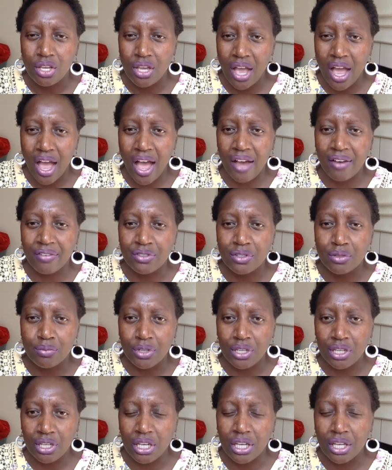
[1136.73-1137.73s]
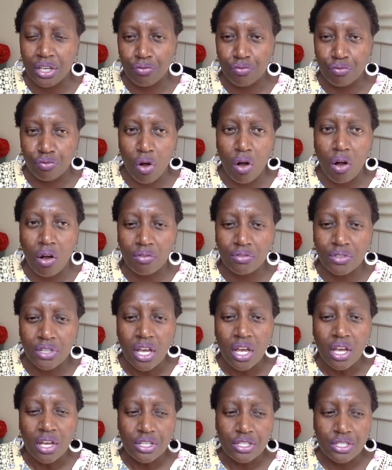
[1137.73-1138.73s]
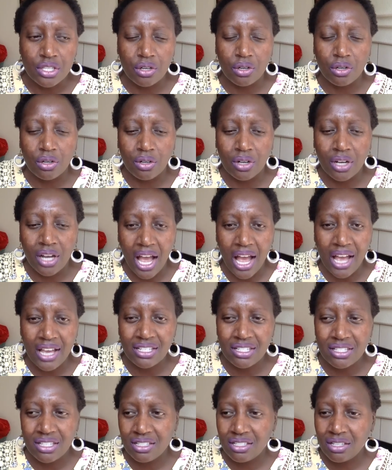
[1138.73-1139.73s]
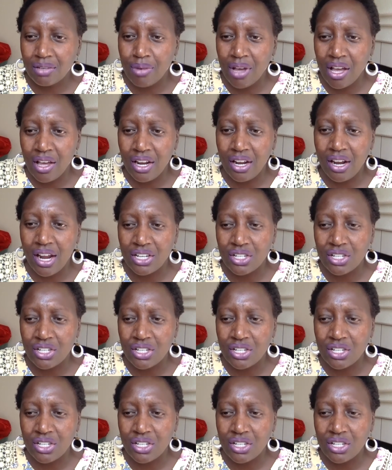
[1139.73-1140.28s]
You have to be involved. So guys, that's about it.